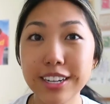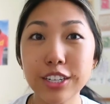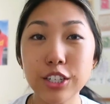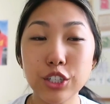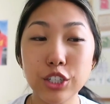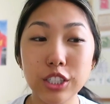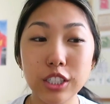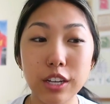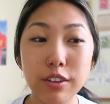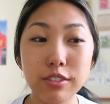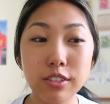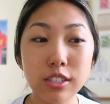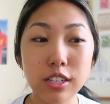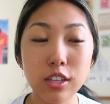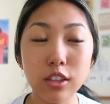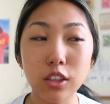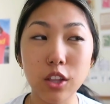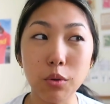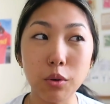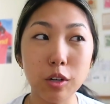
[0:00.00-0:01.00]
She lives in
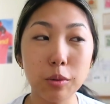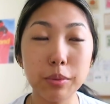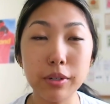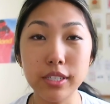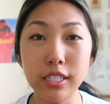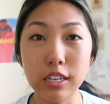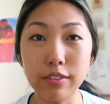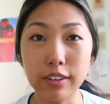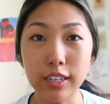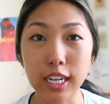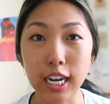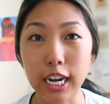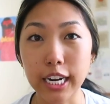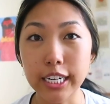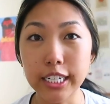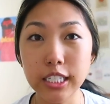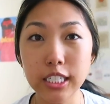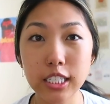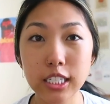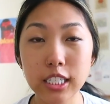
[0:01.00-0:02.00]
like lower Pacific
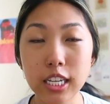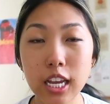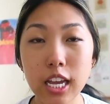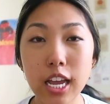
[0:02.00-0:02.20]
Heights